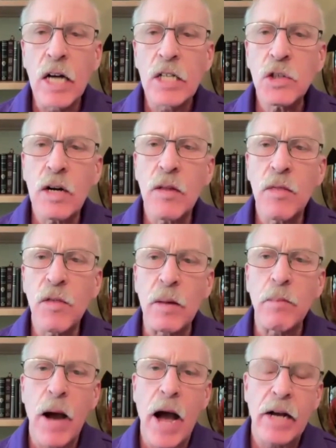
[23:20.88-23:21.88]
I tried to think
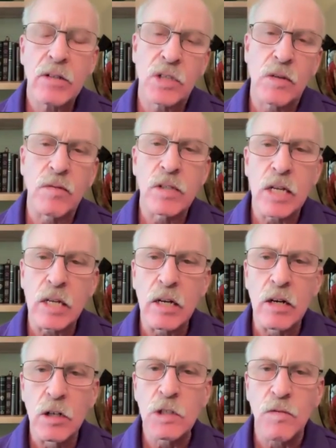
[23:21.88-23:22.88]
back 17
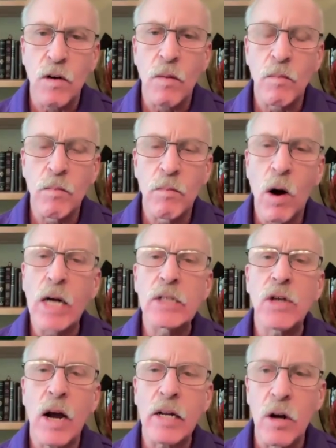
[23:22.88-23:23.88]
years from my
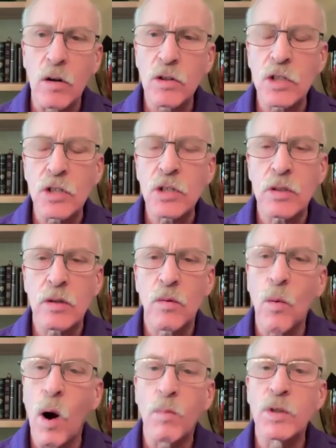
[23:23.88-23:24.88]
diagnosis.
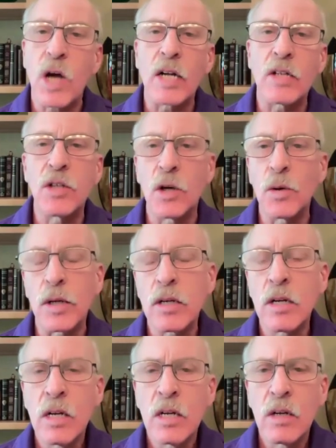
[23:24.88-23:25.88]
What was I doing?
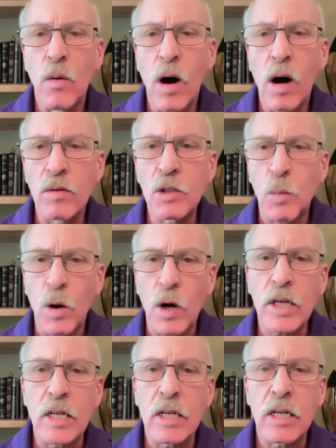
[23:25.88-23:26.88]
Well, I was
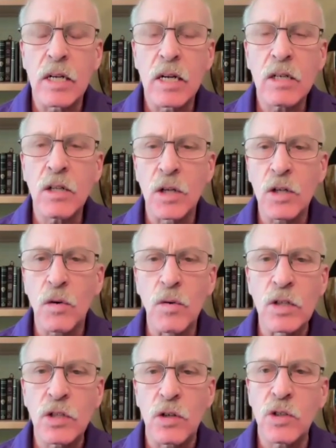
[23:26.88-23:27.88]
working in a clinical
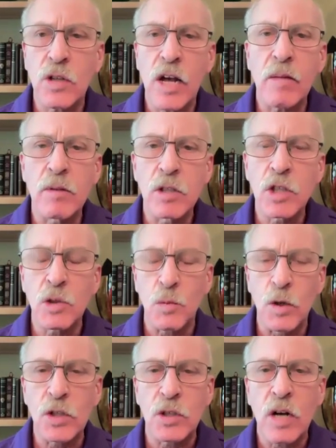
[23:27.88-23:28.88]
research lab in
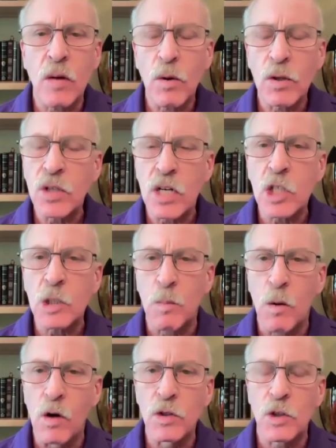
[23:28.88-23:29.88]
Switzerland. I wasn't
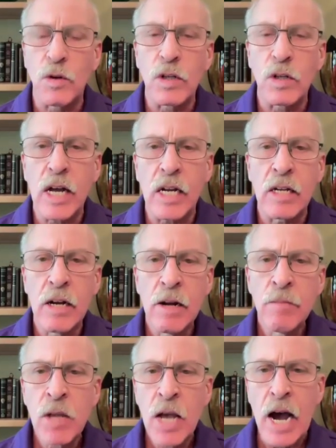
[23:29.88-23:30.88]
exposed to really any
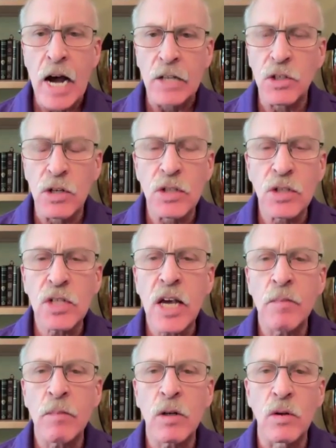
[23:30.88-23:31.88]
hazardous
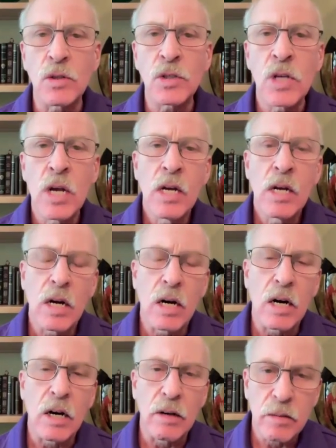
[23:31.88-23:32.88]
chemicals.
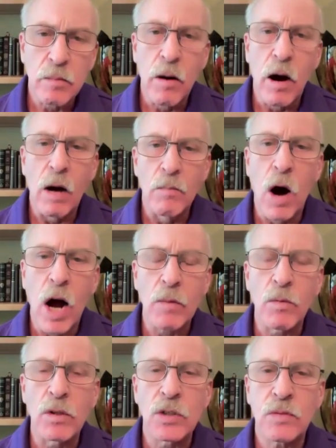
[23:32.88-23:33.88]
Mine
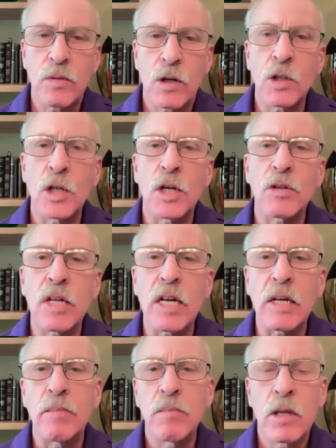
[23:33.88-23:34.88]
was
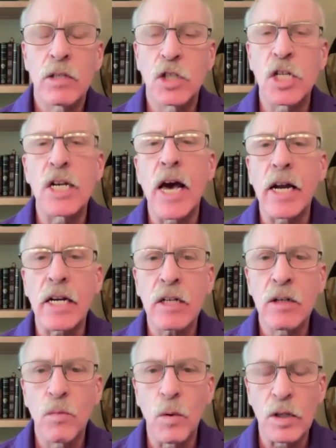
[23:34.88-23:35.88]
clearly genetic
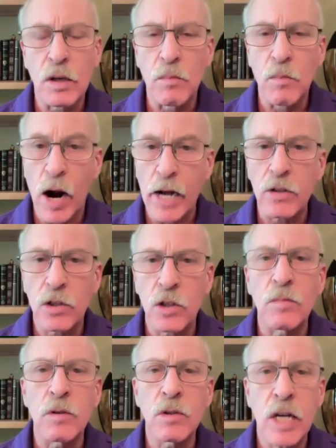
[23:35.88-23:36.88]
with the
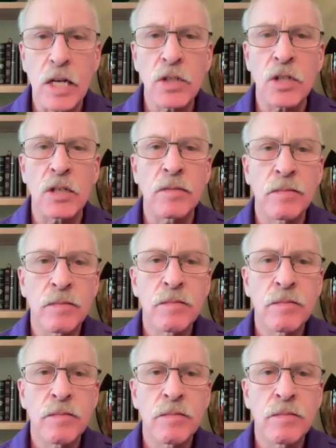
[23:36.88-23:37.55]
BRCA2 mutation.